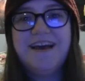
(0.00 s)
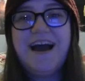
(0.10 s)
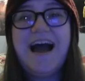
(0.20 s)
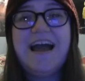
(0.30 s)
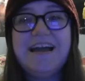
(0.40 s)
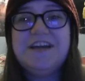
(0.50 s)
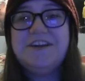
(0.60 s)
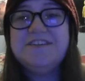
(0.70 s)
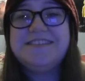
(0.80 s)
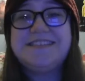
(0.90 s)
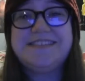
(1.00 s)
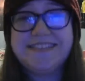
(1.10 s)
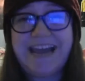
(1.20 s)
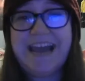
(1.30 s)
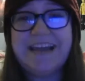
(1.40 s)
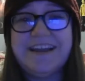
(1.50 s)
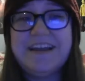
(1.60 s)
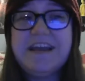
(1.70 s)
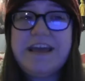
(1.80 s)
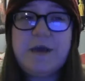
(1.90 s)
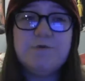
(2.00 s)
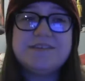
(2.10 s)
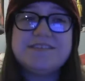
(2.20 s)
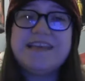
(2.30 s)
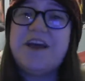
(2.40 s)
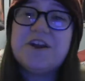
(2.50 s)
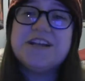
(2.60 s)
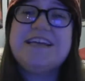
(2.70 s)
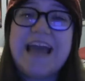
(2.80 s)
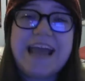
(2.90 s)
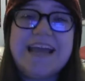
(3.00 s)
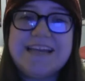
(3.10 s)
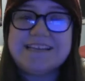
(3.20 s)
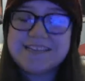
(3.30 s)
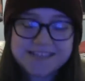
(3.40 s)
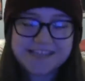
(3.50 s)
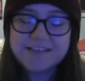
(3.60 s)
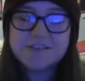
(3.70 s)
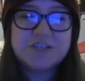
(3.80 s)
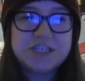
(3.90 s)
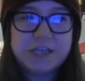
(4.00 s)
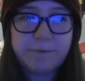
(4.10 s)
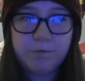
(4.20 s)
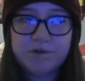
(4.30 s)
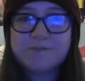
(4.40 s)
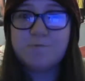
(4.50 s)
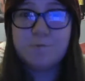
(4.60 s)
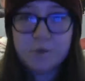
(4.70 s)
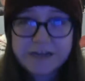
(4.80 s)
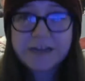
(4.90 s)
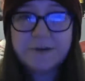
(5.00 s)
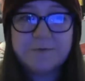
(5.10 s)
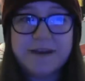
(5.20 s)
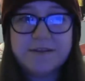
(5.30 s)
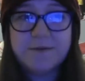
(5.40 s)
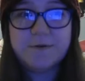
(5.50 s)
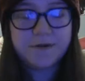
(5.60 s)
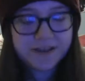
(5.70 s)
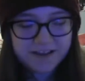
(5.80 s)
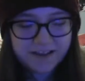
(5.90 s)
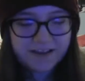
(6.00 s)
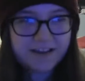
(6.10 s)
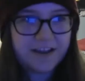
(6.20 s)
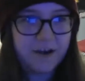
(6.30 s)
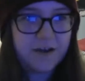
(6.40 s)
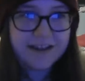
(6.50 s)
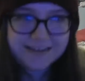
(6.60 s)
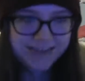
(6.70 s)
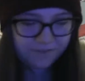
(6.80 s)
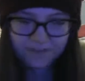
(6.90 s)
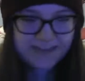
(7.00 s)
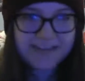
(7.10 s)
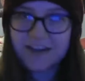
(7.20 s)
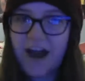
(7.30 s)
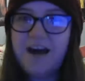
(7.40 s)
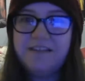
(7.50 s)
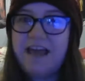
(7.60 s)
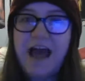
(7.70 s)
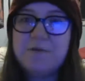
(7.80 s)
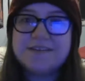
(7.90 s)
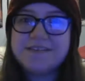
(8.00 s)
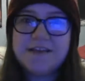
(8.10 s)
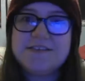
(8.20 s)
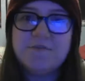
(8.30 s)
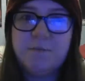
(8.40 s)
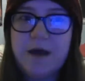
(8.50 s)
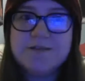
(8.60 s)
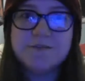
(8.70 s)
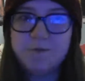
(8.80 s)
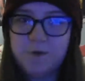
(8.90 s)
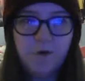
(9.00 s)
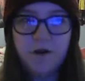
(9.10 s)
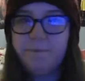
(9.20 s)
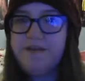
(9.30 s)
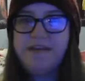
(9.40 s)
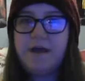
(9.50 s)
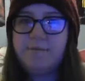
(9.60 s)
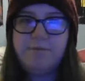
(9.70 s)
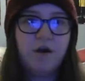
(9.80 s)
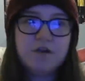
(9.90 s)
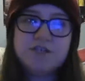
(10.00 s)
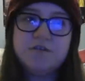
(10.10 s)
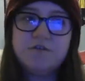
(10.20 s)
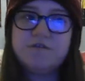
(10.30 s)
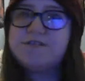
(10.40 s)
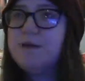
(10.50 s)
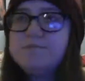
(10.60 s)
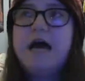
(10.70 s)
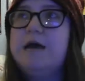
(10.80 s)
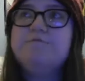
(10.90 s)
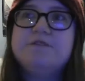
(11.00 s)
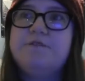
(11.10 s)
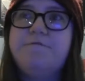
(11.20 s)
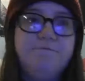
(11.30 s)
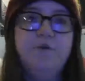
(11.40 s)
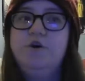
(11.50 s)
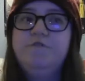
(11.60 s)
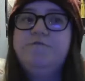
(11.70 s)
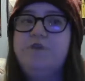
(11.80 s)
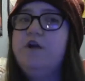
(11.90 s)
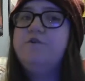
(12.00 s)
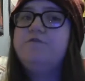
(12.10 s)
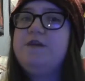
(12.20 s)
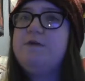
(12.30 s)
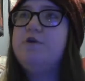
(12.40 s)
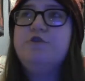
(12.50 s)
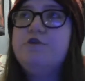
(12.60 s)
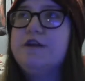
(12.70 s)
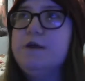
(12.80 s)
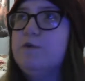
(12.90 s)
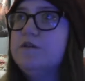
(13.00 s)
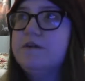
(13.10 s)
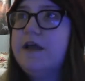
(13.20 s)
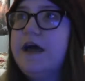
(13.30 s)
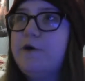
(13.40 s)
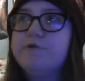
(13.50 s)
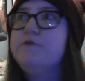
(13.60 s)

I understand. It was the early 80s. Censorship was real, my dude. You know, it definitely did not allow excessive amounts of gore, but yet partial, sometimes full frontal female nudity was allowed.